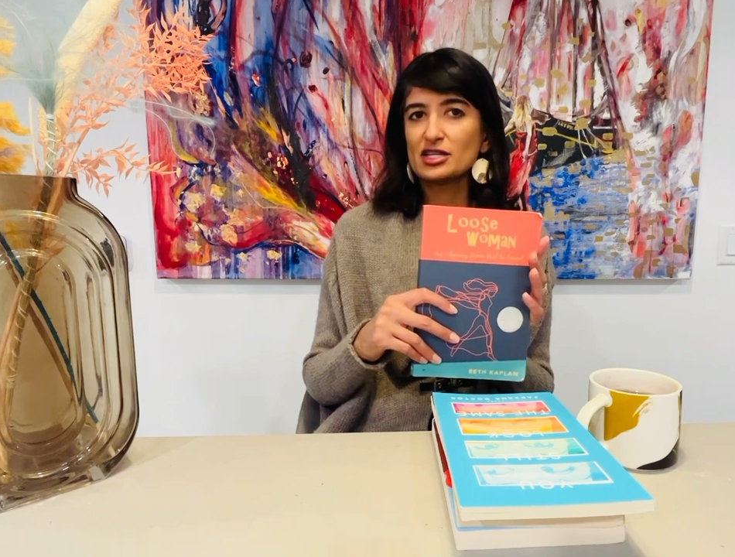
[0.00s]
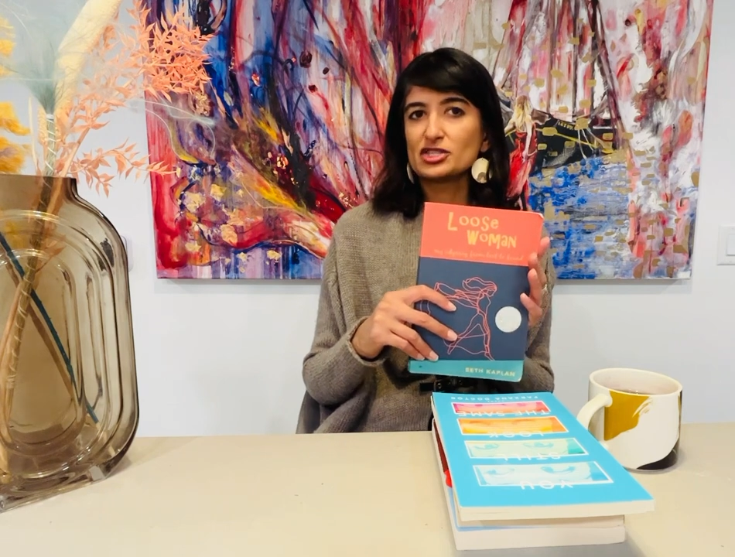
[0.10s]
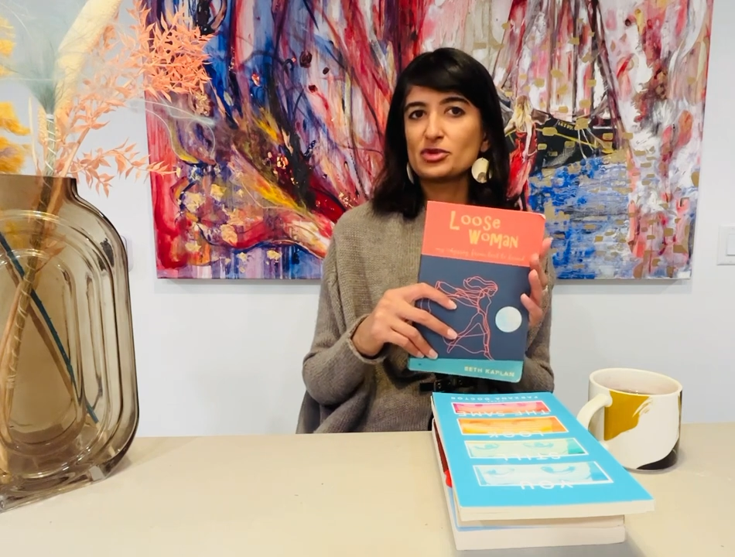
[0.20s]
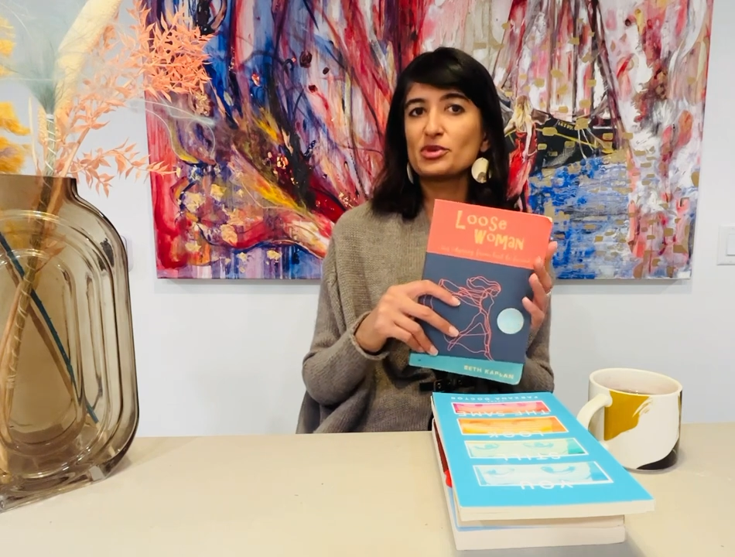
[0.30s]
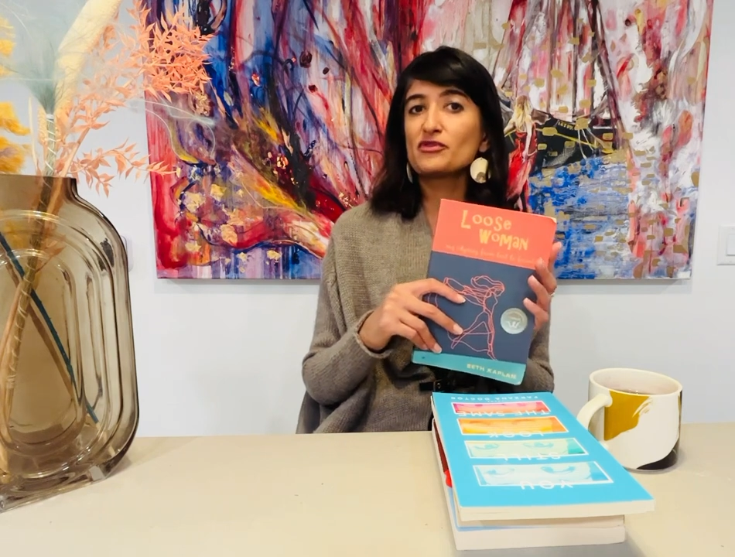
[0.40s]

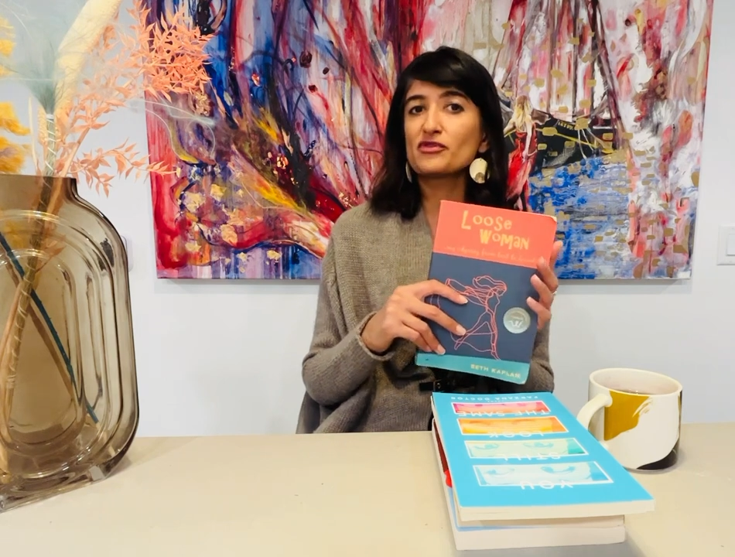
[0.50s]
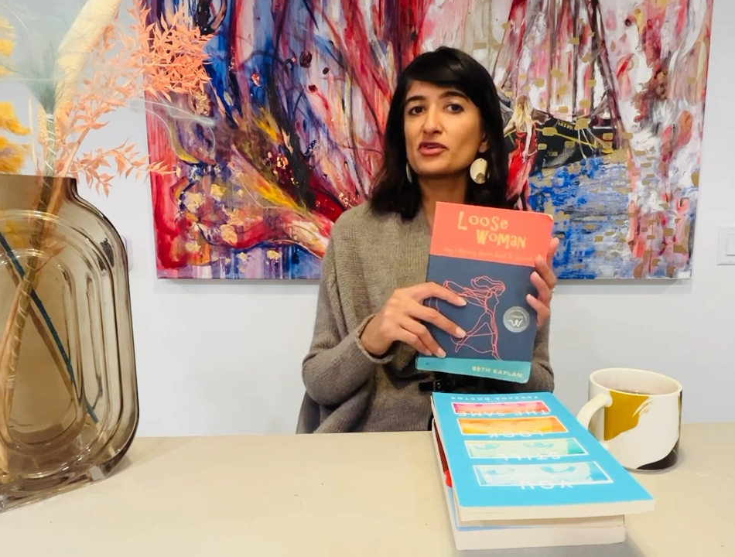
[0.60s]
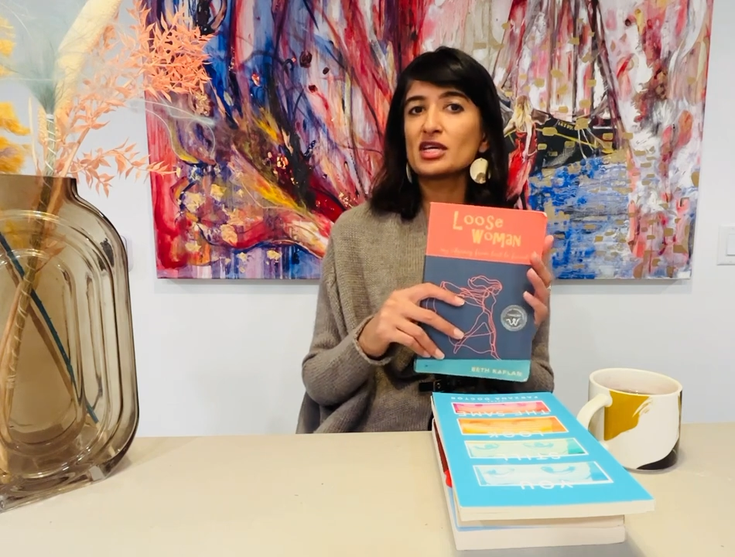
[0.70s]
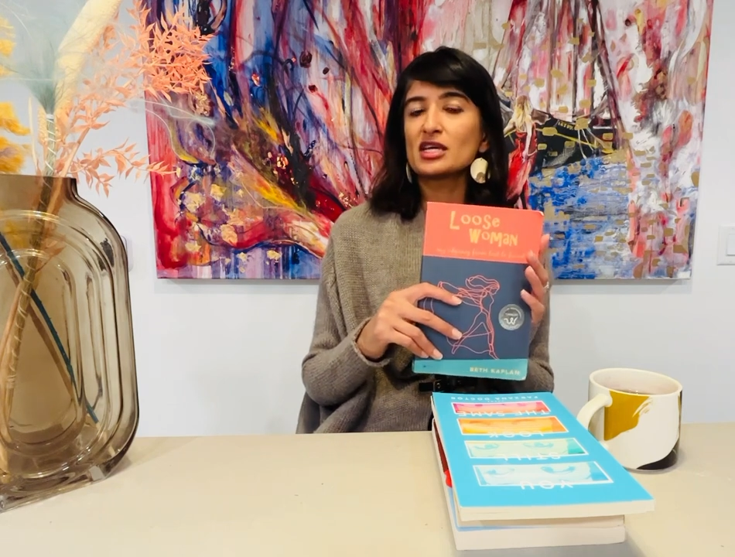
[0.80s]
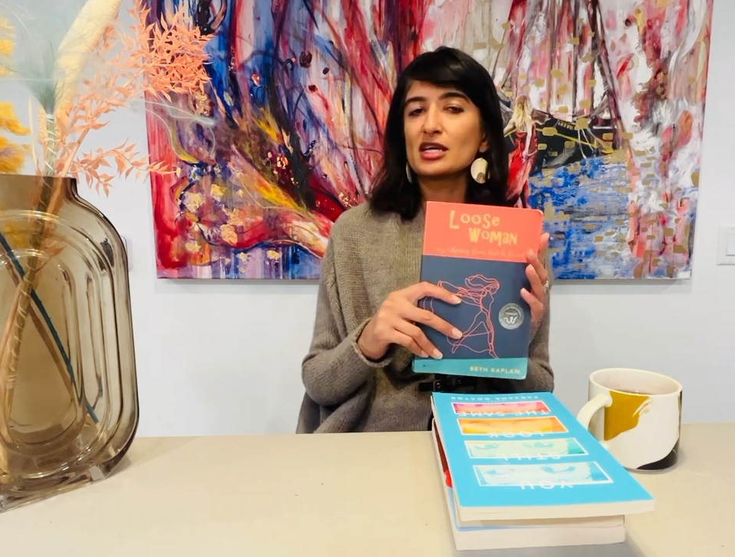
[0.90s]
to be
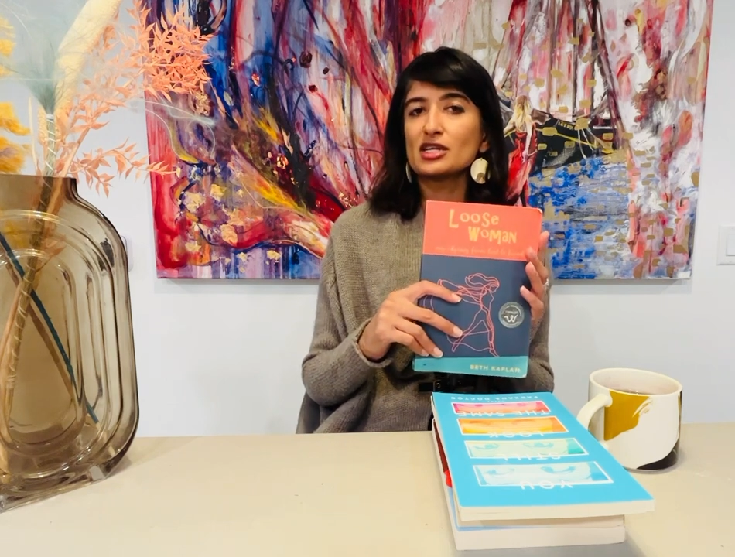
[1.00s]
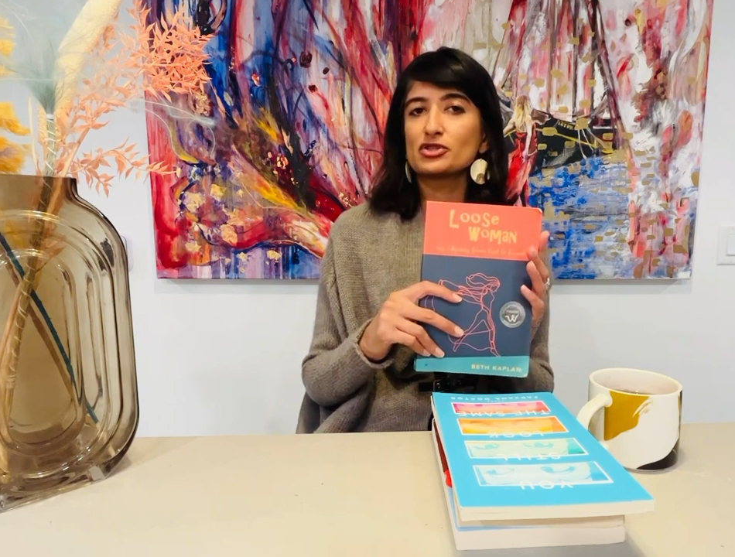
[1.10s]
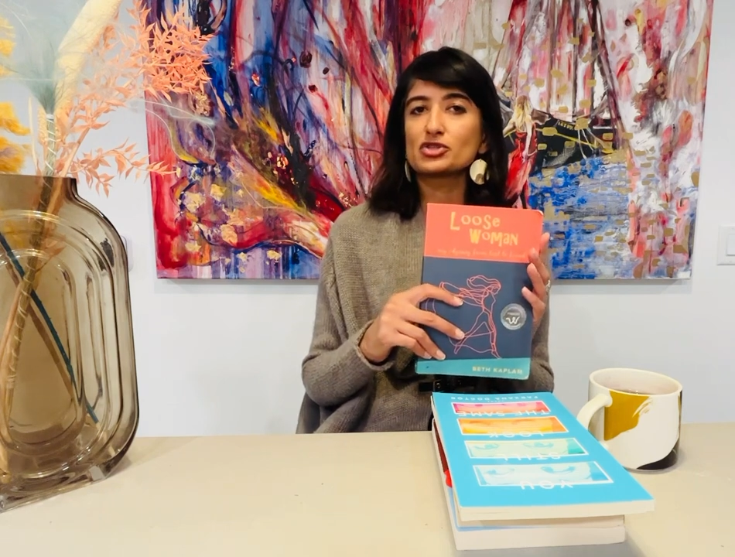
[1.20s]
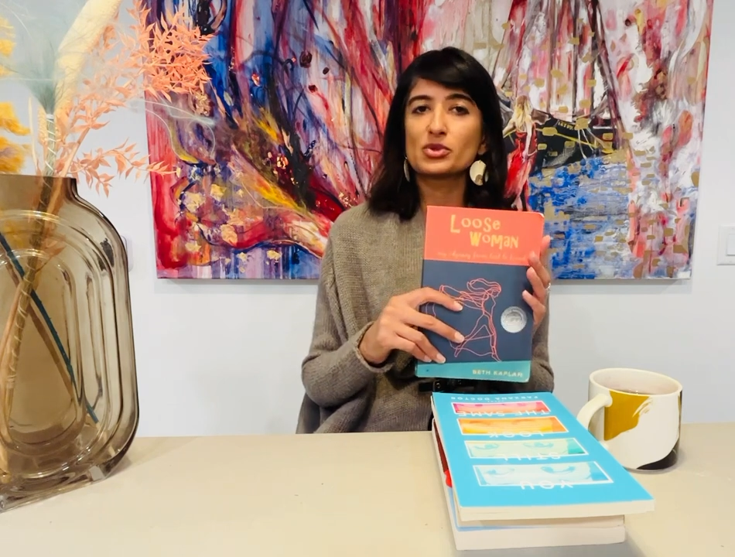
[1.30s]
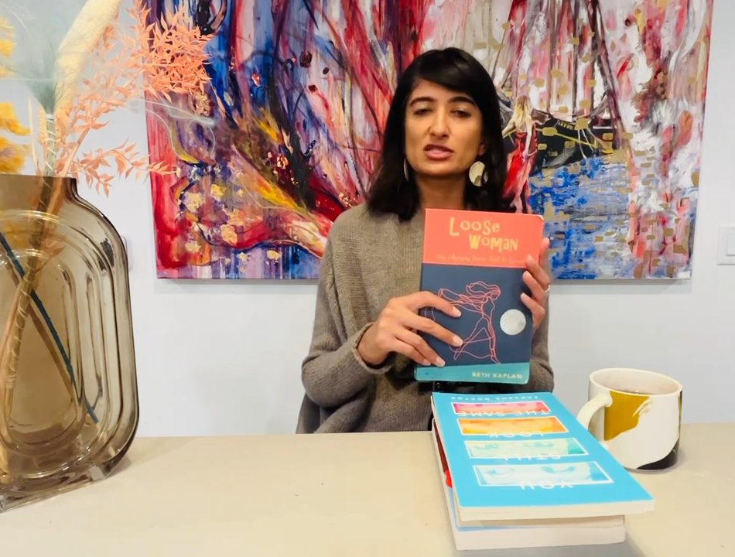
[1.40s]
free in your
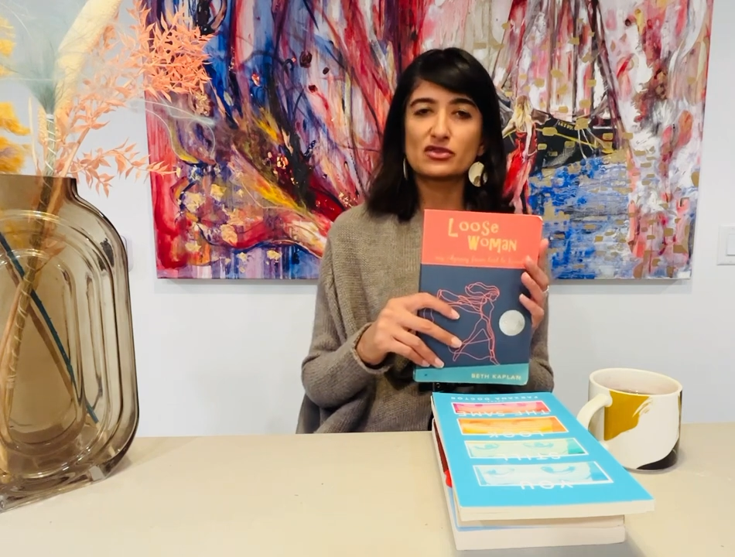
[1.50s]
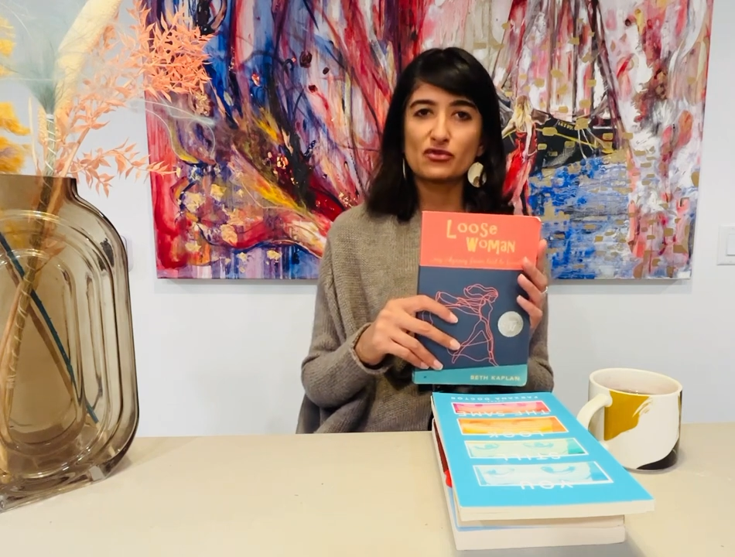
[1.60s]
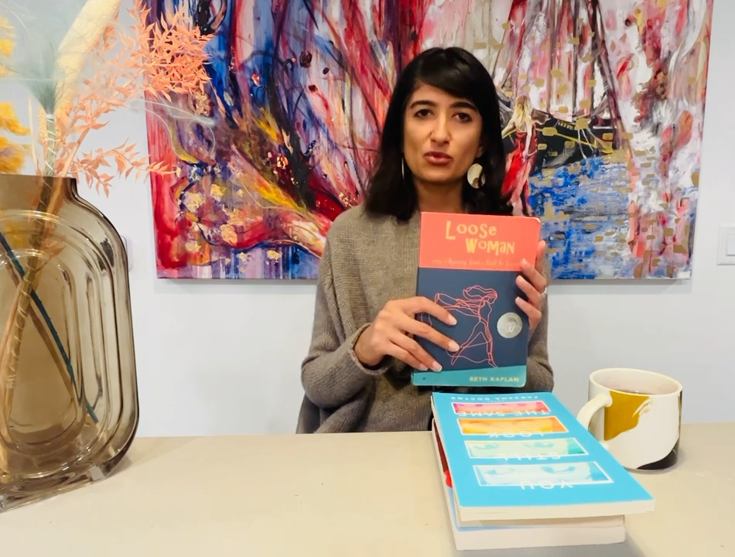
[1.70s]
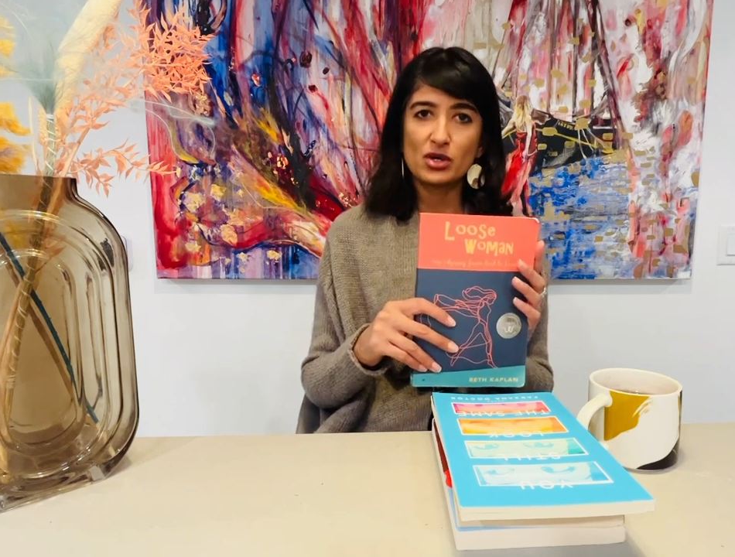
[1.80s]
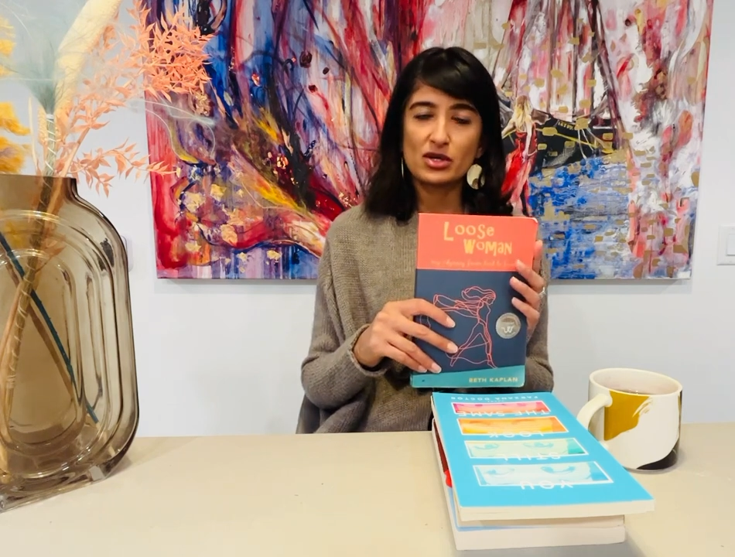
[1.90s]
choice
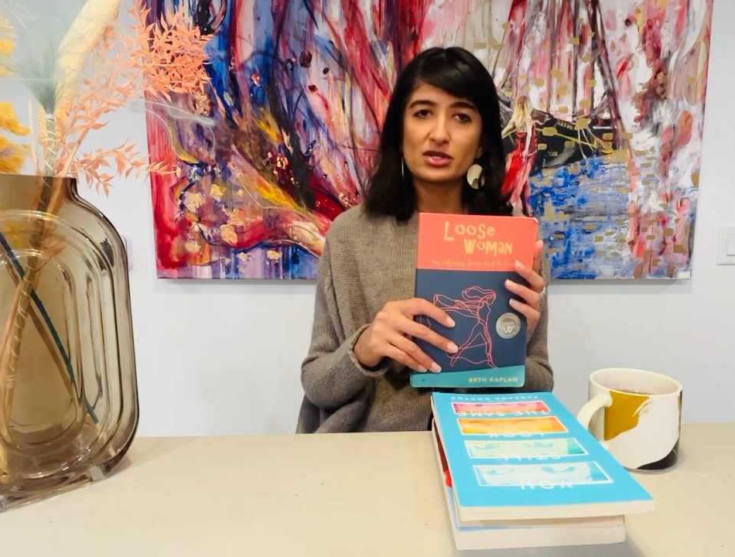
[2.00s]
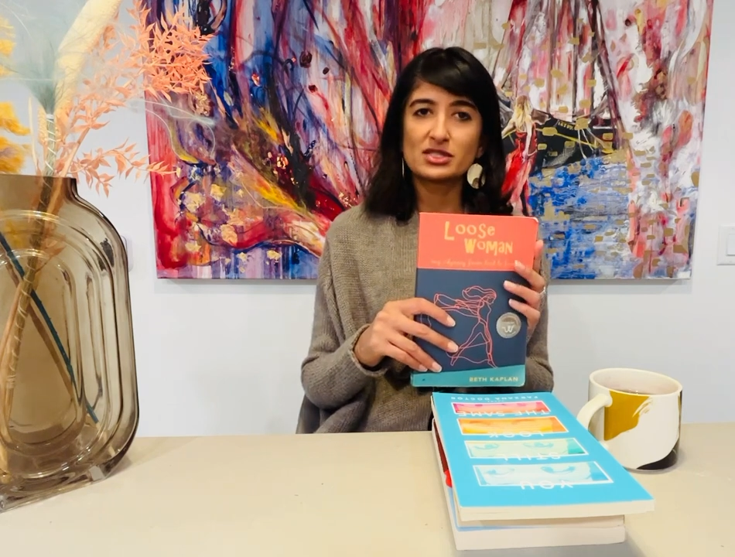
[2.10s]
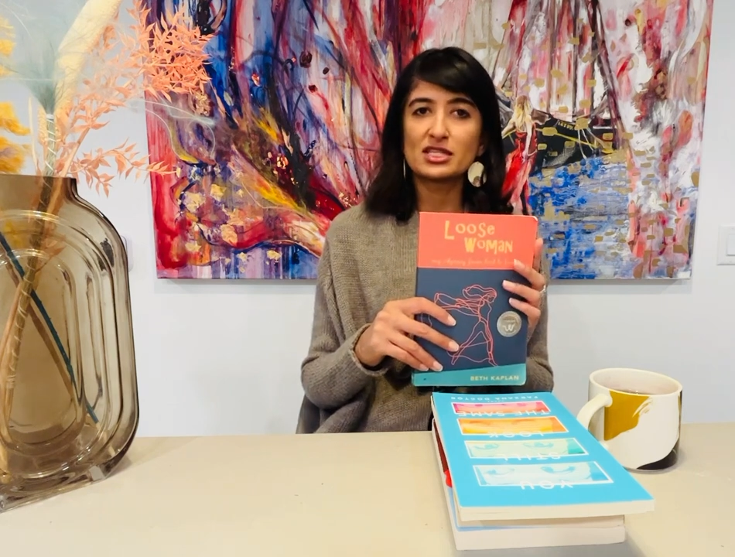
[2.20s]
of words,